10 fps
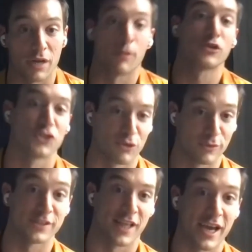a commercial
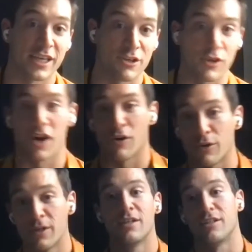was like. You
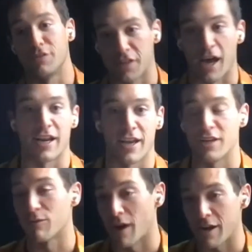go, you sign in,
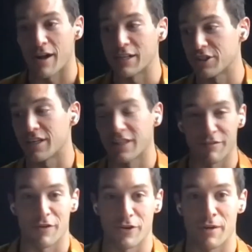you write your agent and their
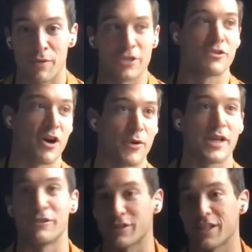phone number, you go
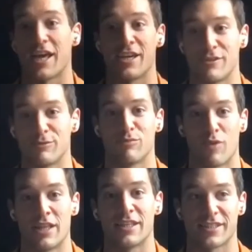in, you slate, you
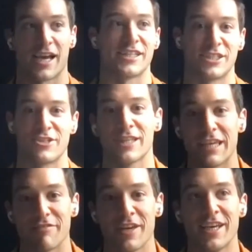read the sides, and you
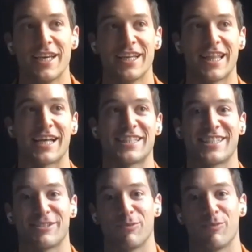leave.
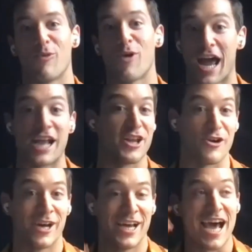That's what I
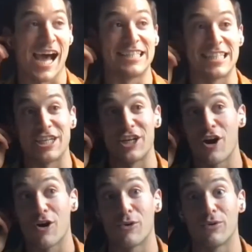knew. I didn't
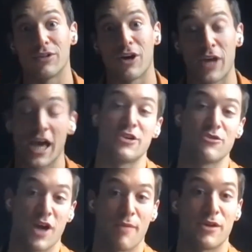know, okay,
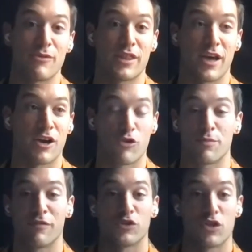you come in with a
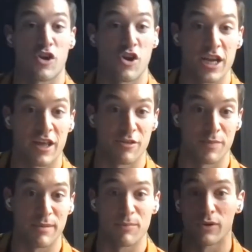group of 30 other
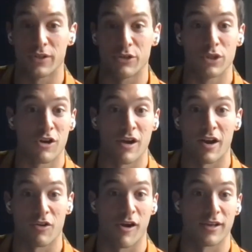people, you learn
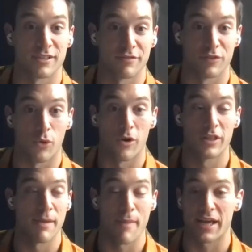it across the floor,
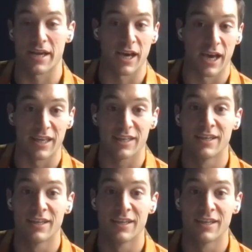they make a cut.